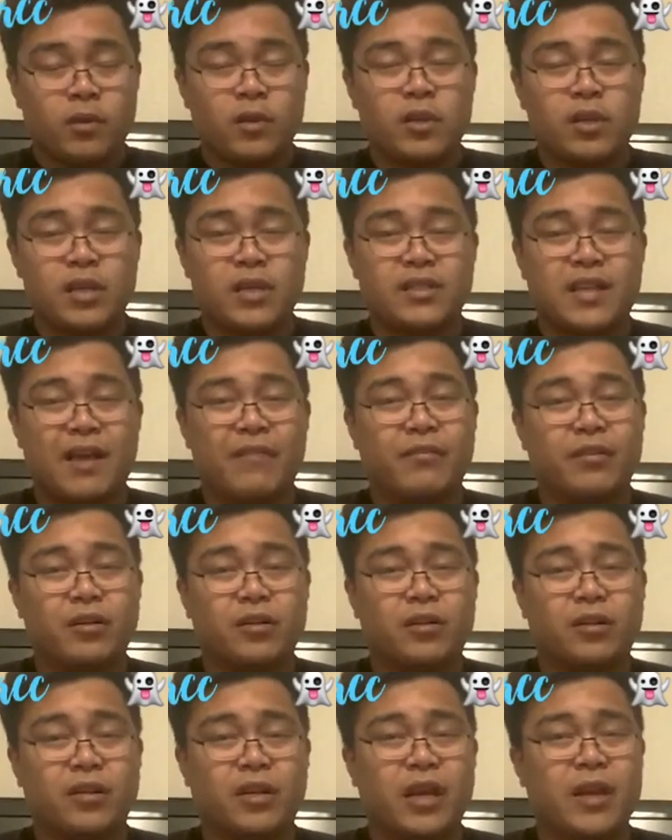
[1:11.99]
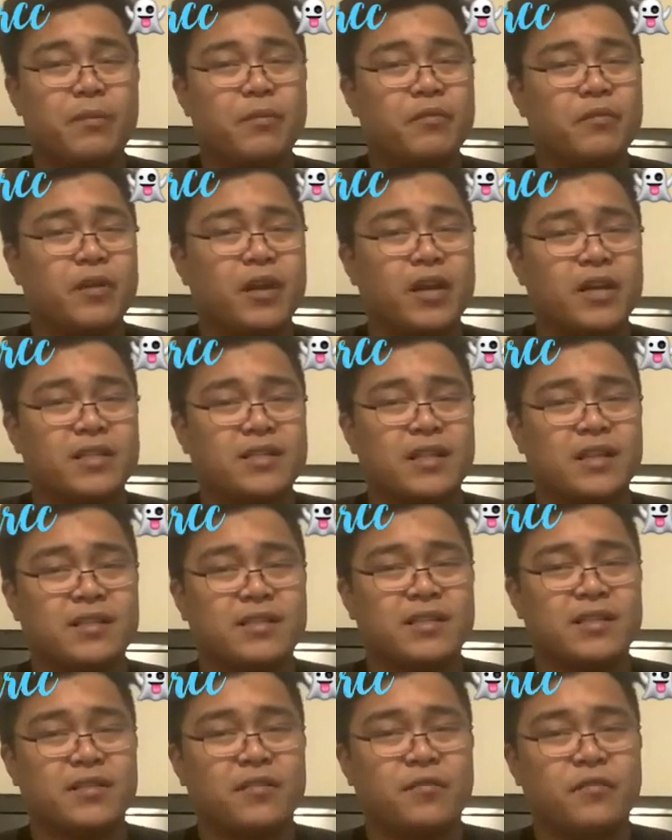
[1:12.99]
he's having a good game. If you guys had
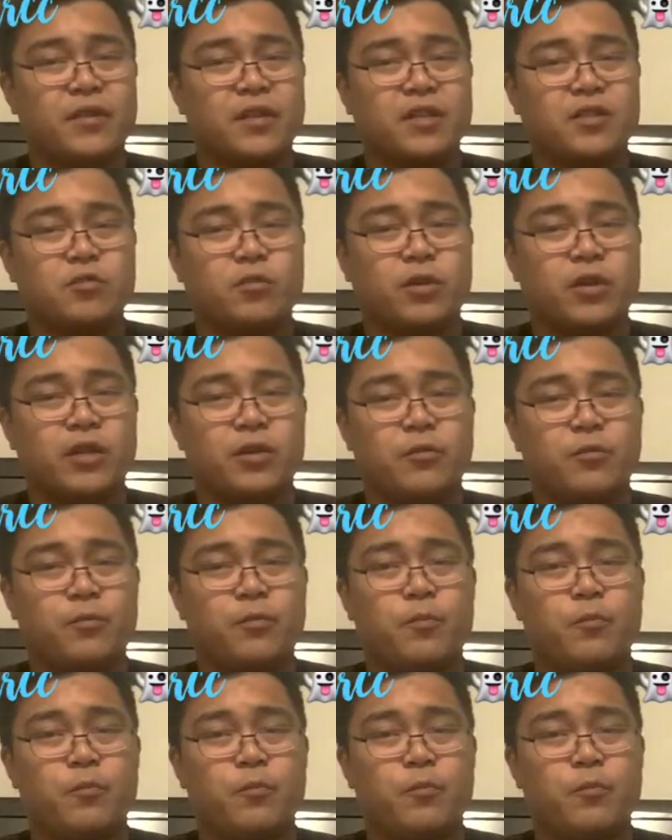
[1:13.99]
seen the Phoenix one, he